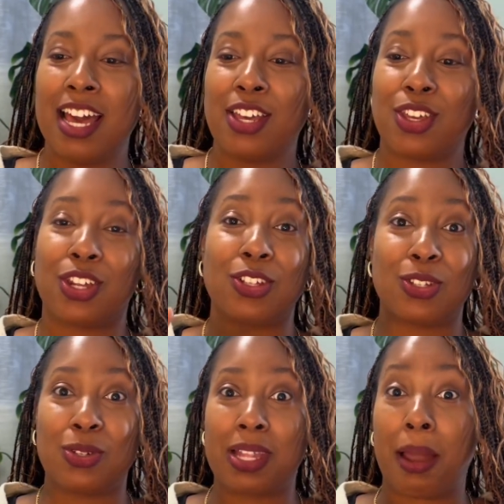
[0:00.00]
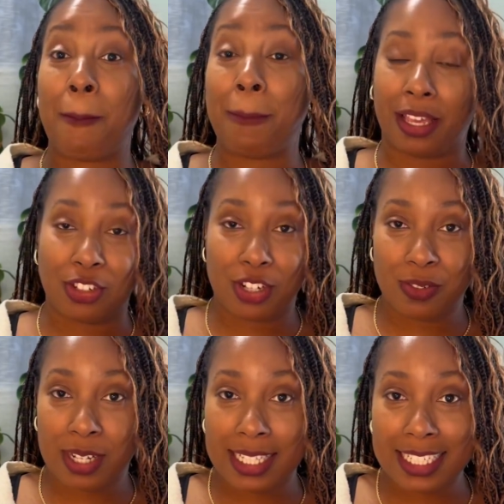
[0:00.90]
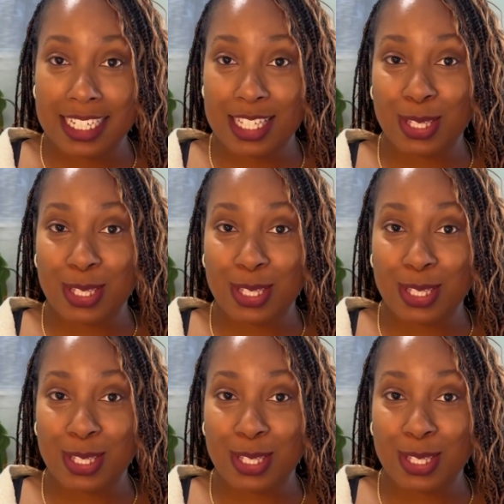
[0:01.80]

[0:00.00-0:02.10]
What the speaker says: You can also do like a mixture of colors.